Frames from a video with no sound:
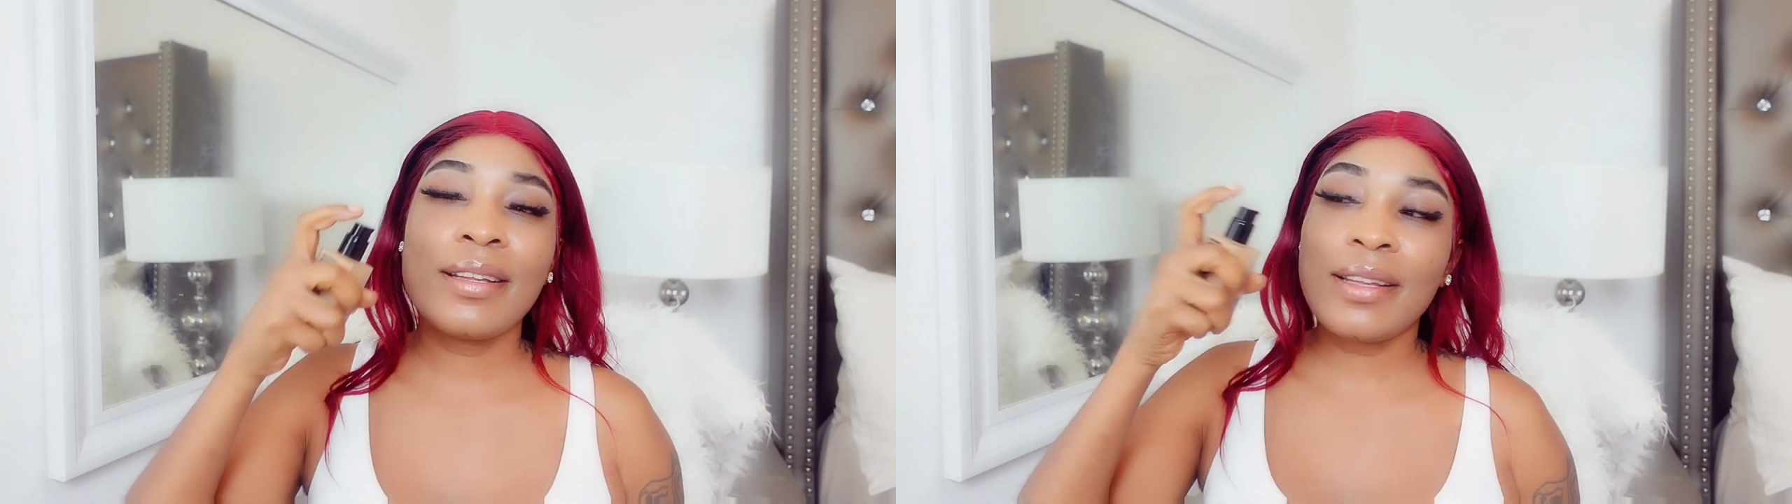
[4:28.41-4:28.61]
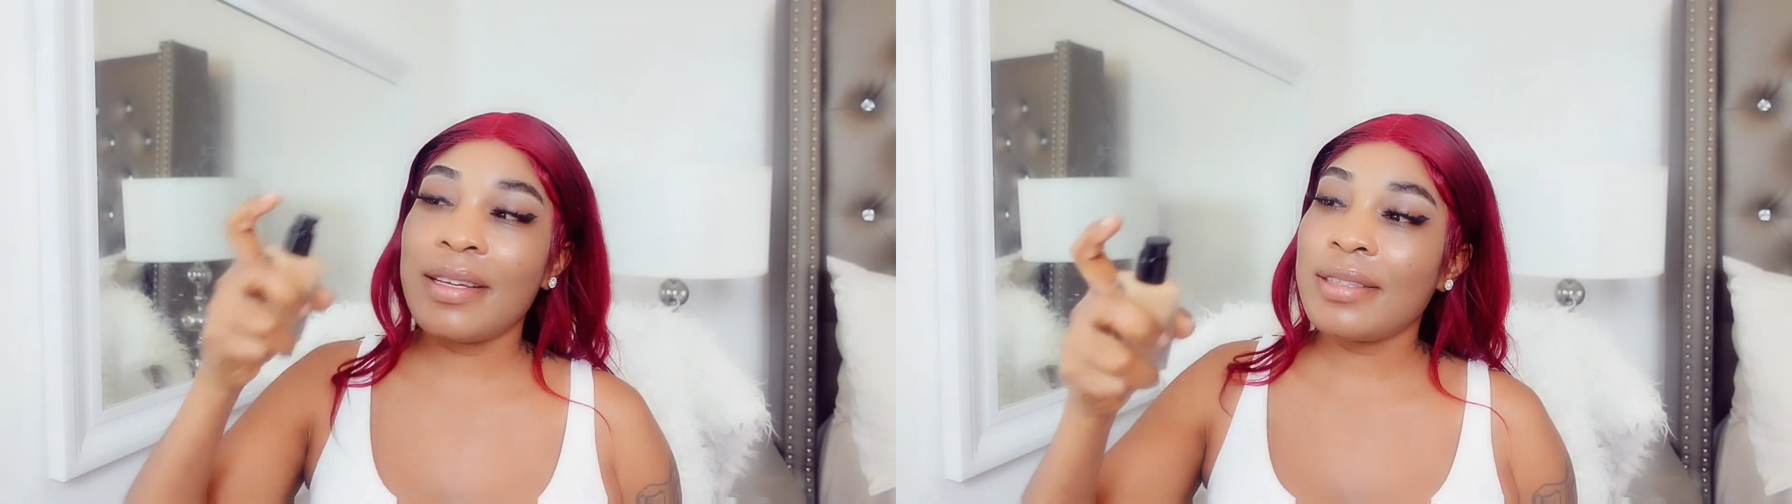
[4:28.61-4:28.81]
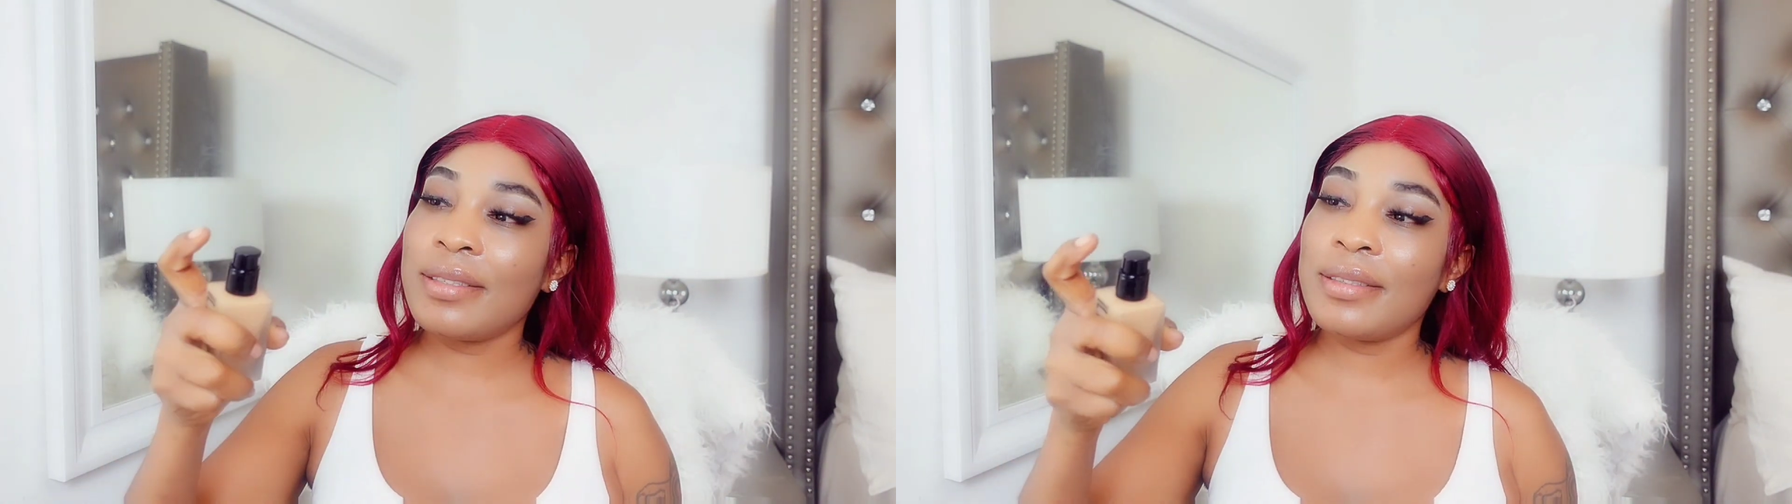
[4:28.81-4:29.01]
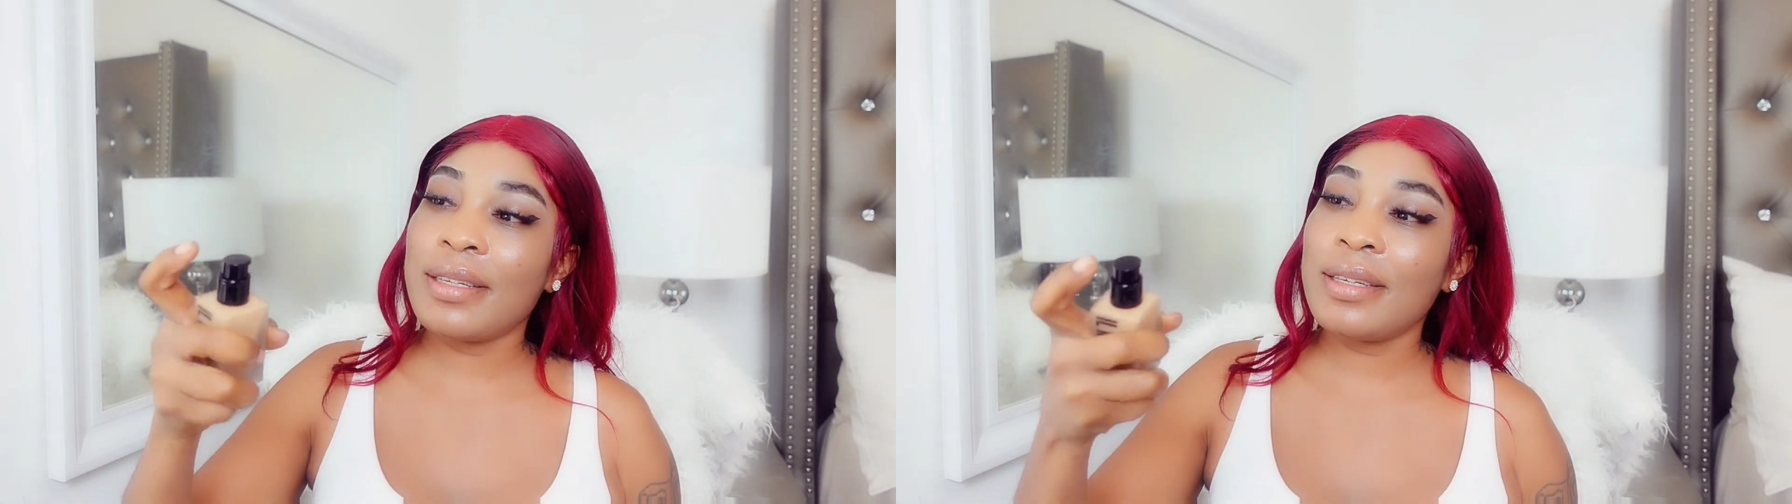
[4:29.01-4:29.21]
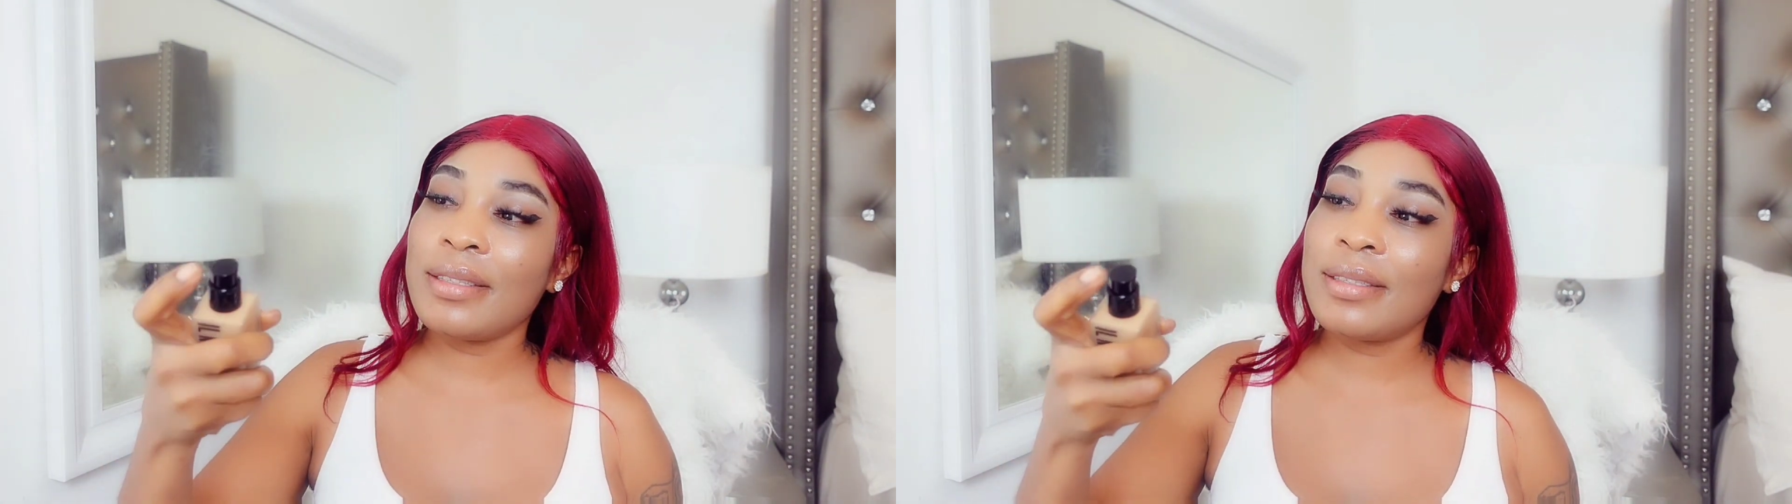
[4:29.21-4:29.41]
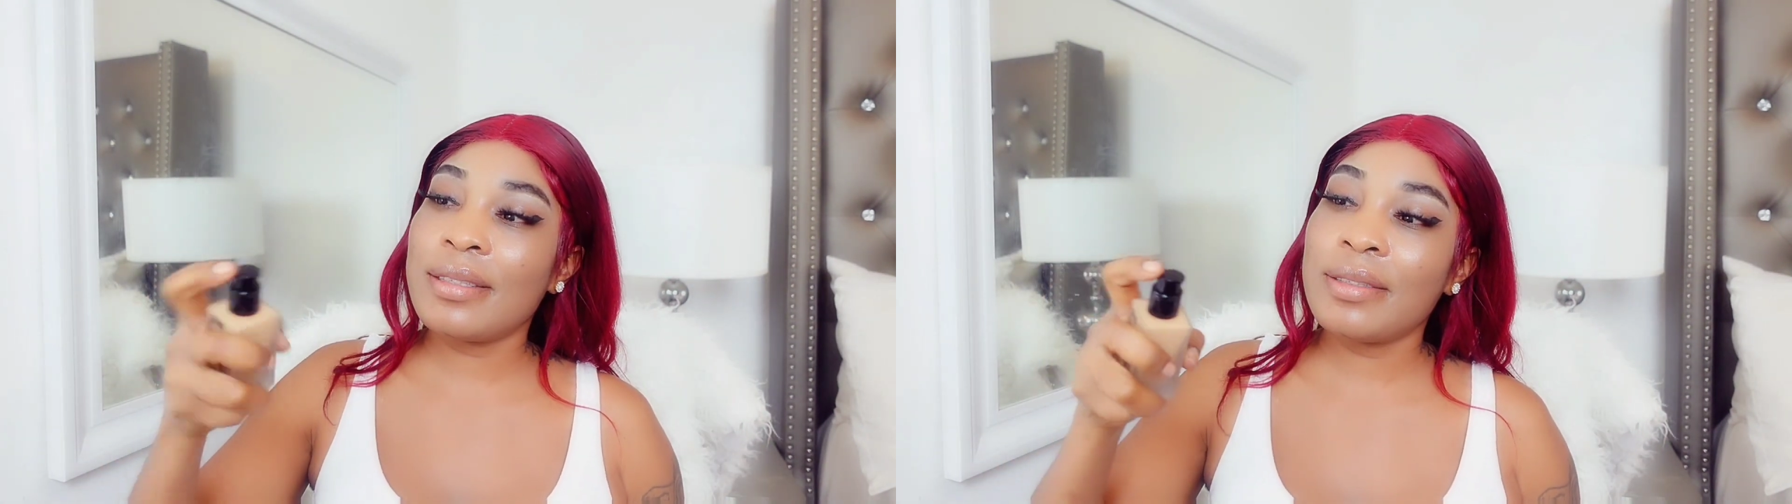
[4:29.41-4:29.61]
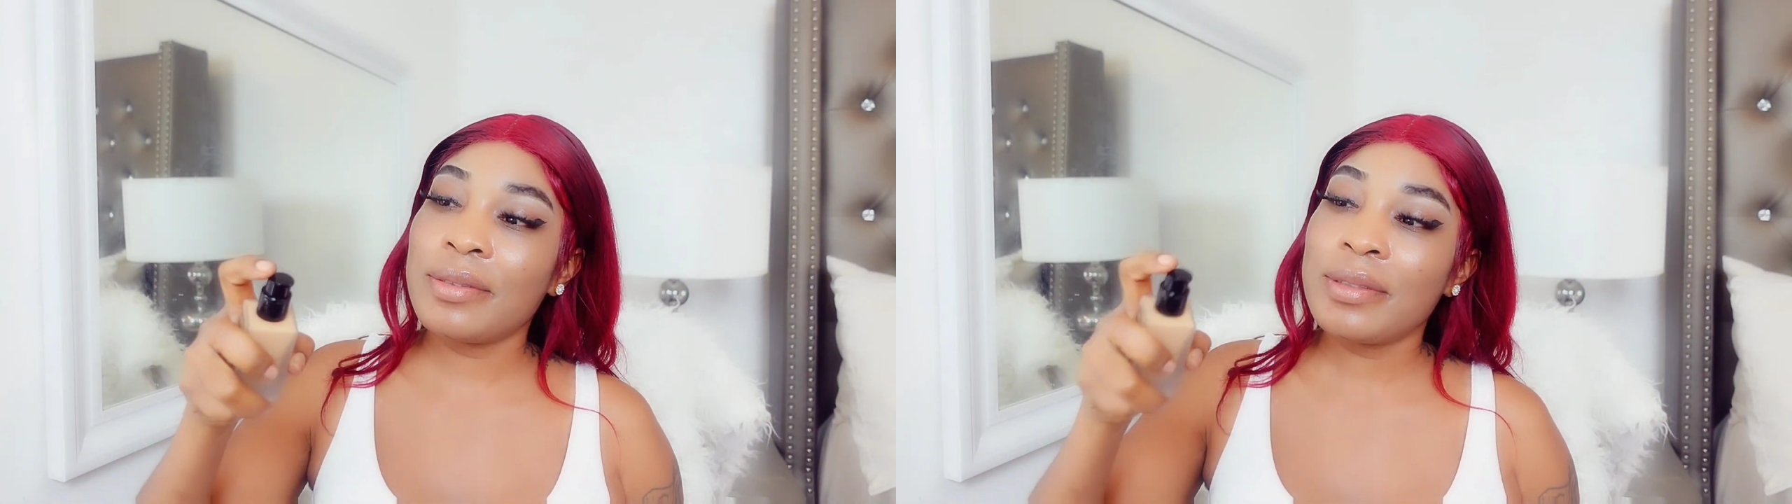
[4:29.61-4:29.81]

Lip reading: let's do this.